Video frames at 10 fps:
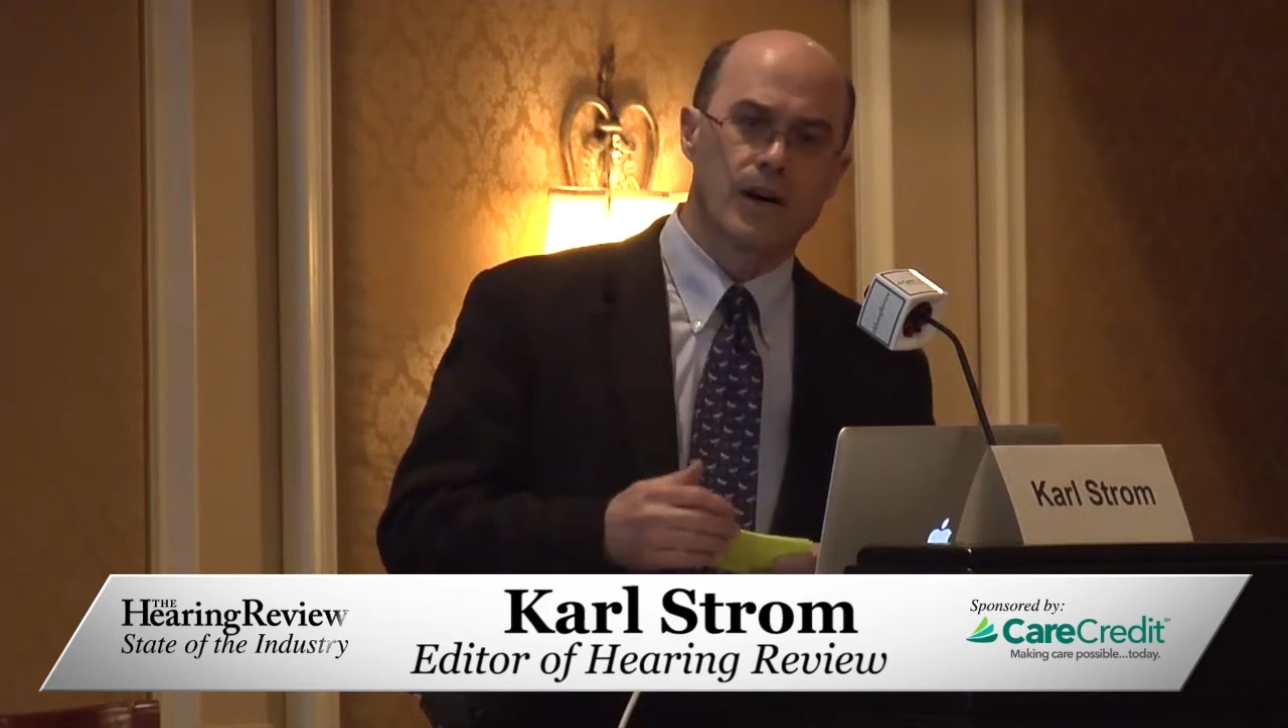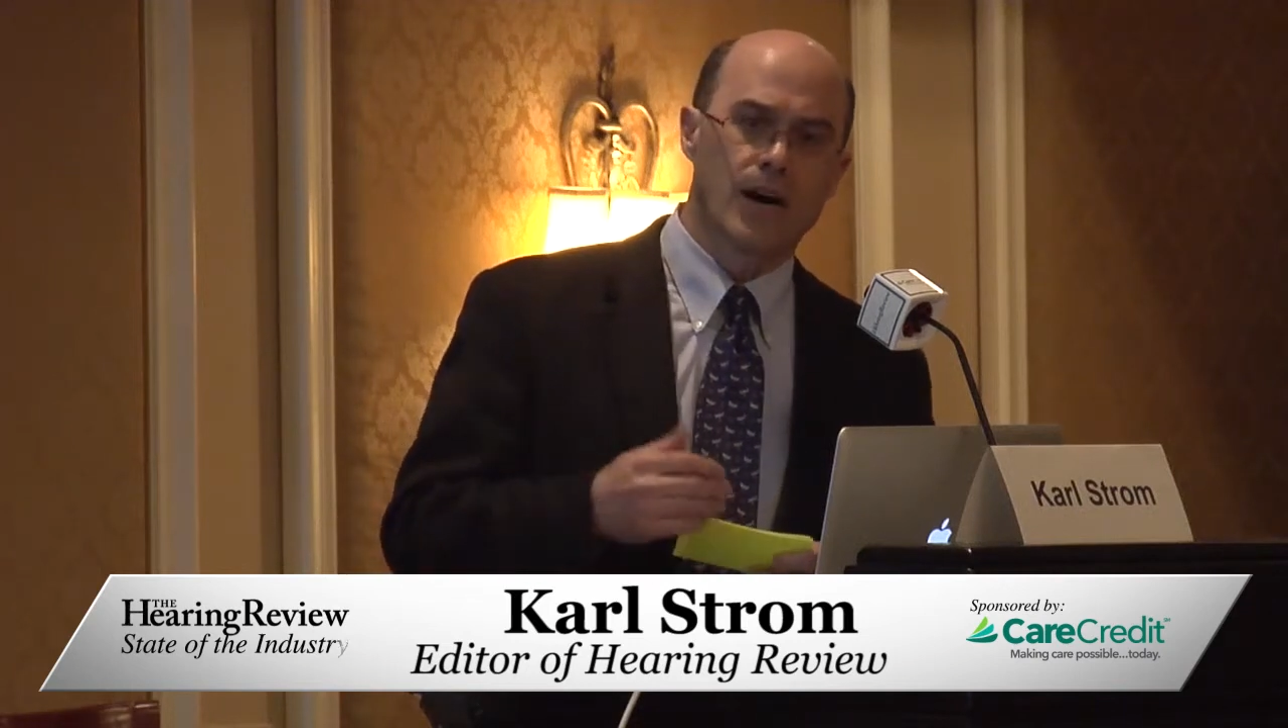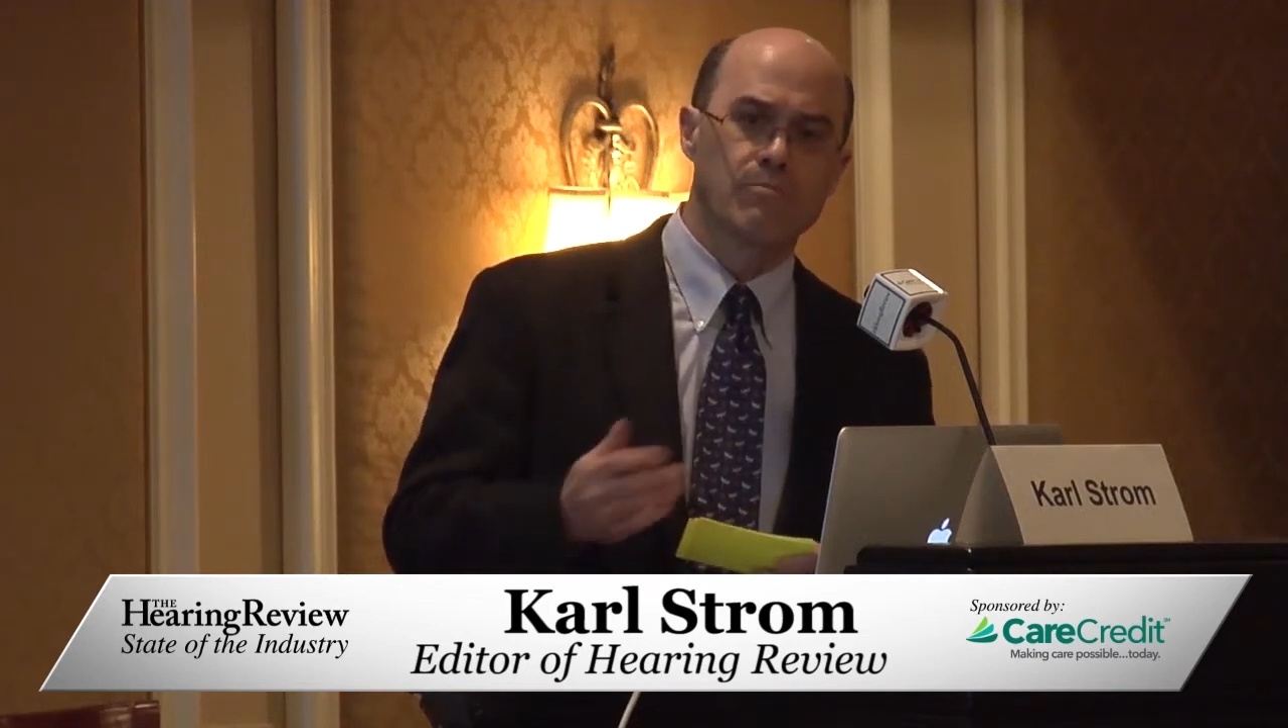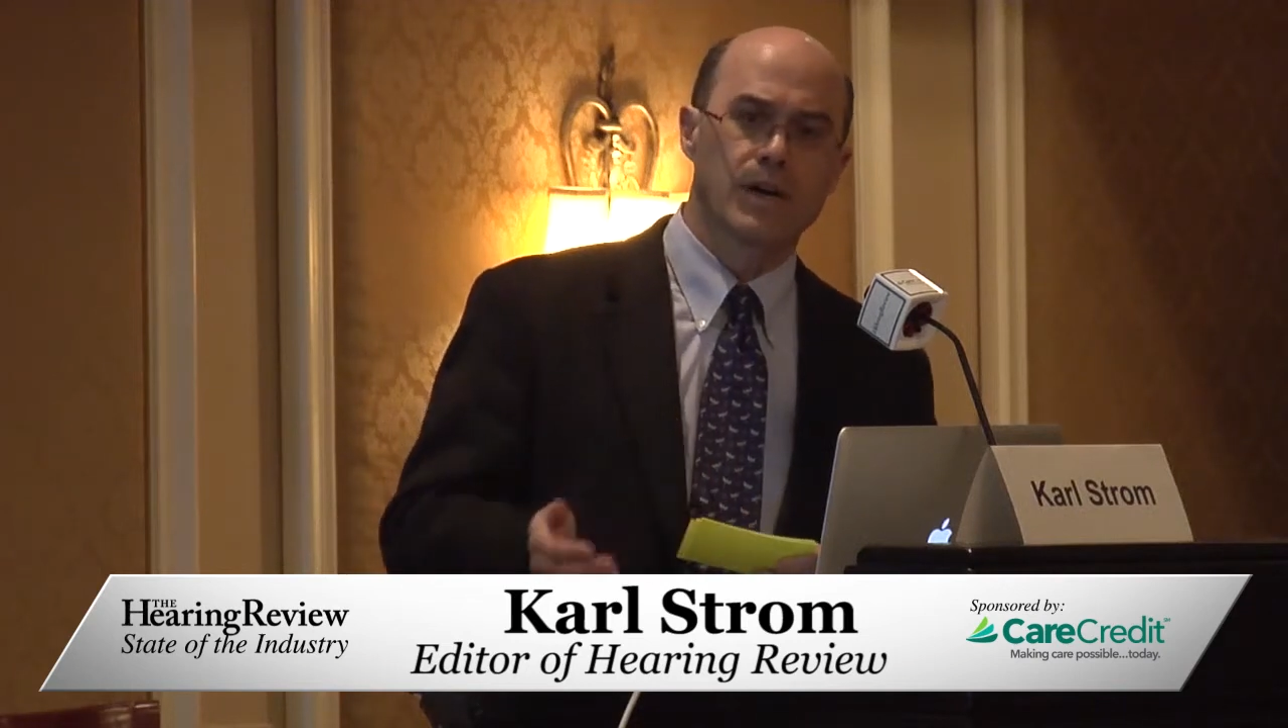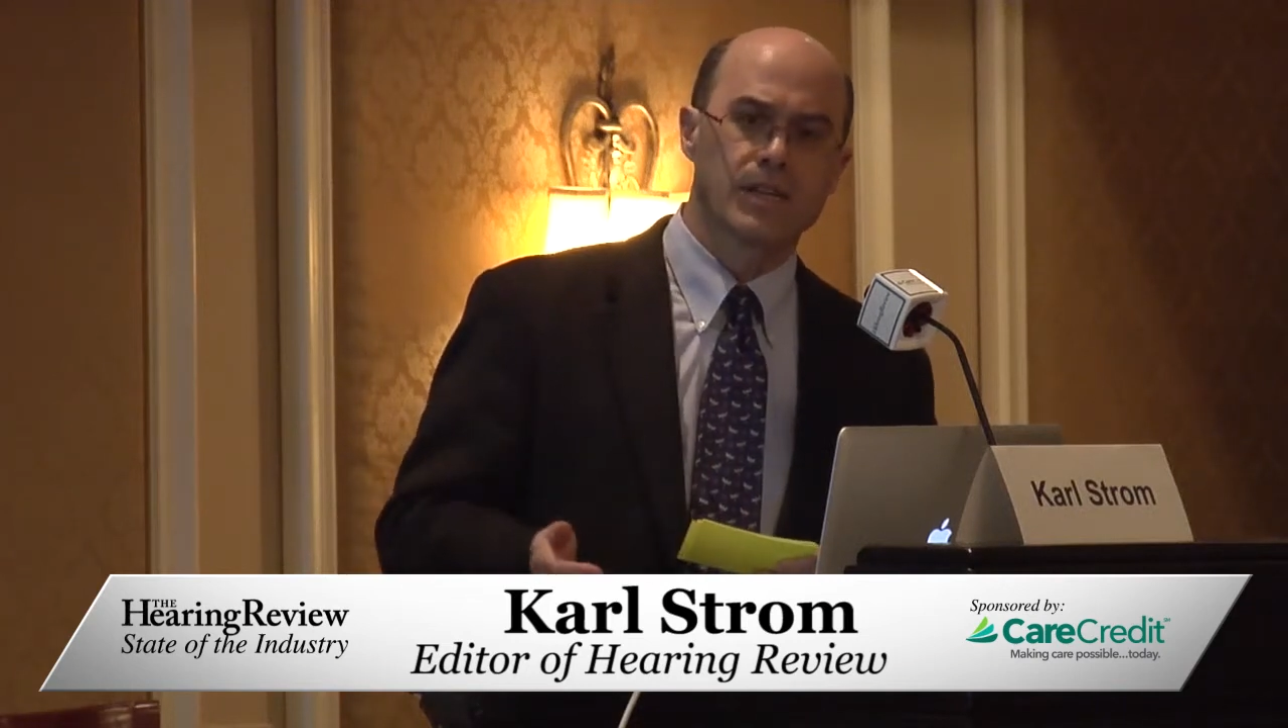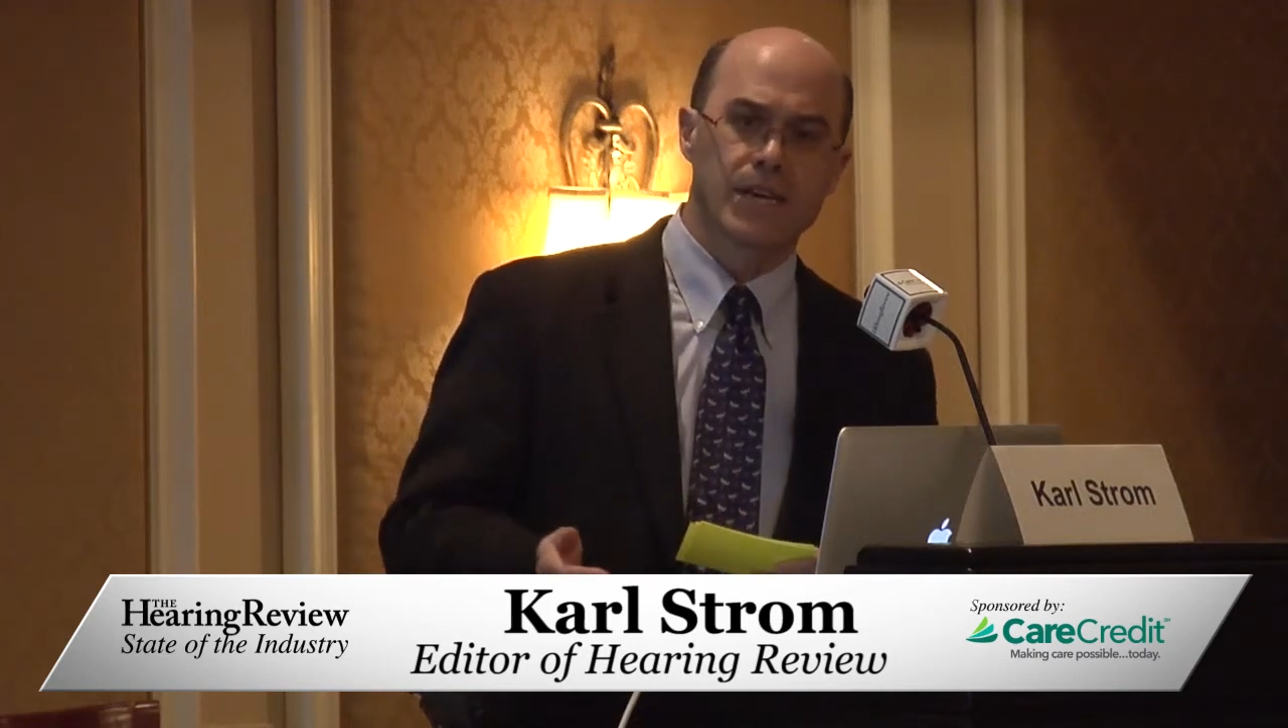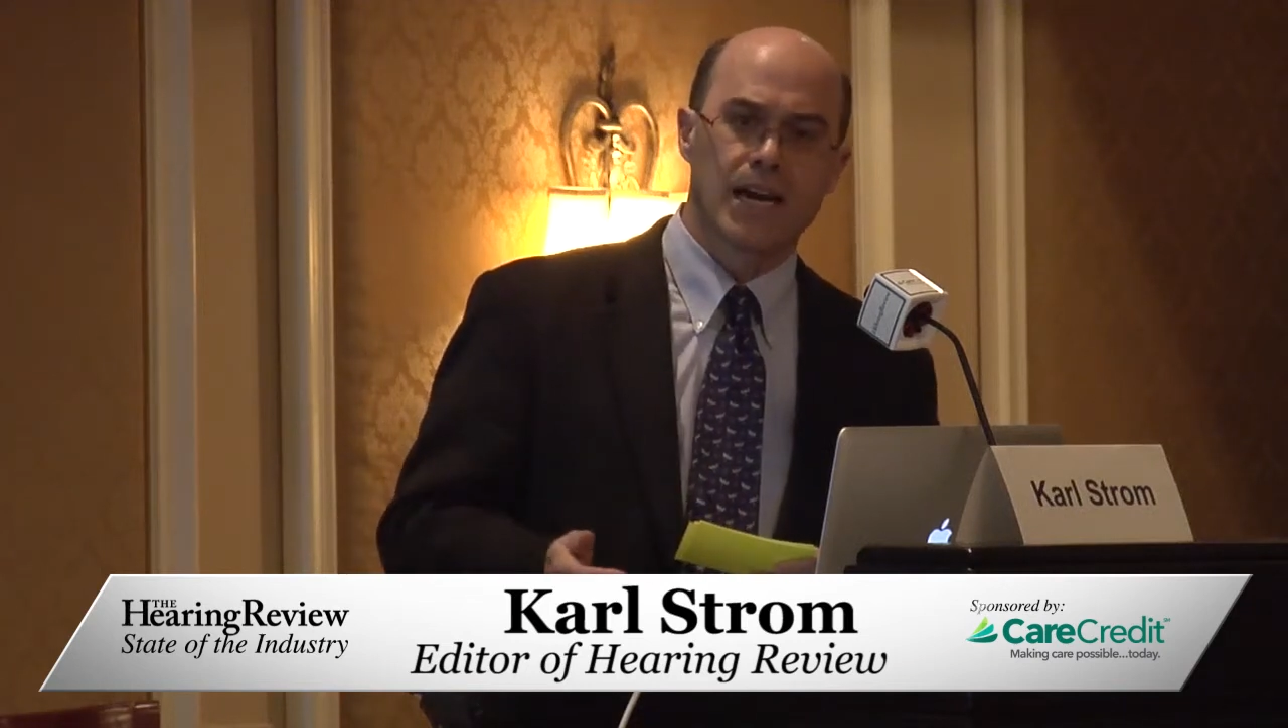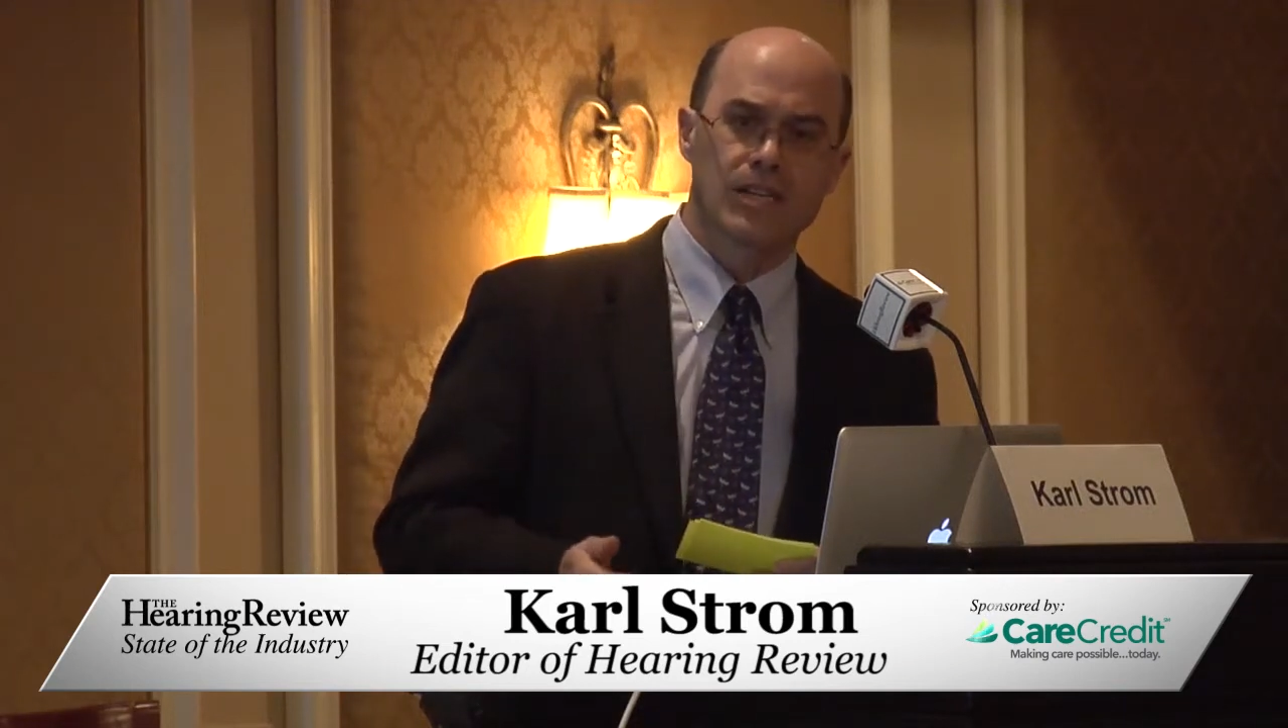unbundling